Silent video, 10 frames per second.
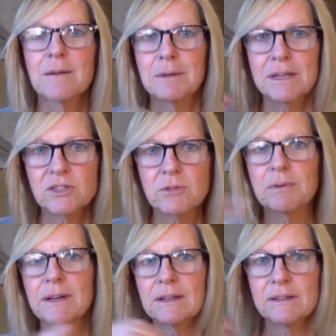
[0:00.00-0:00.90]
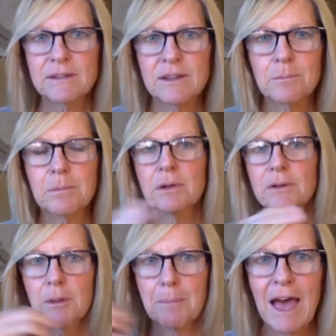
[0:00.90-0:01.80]
because your brain is going to pull
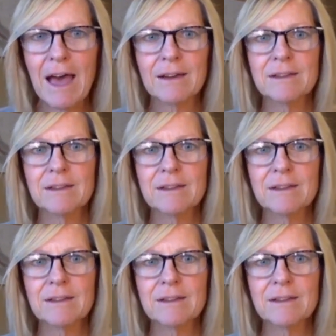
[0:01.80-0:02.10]
you back.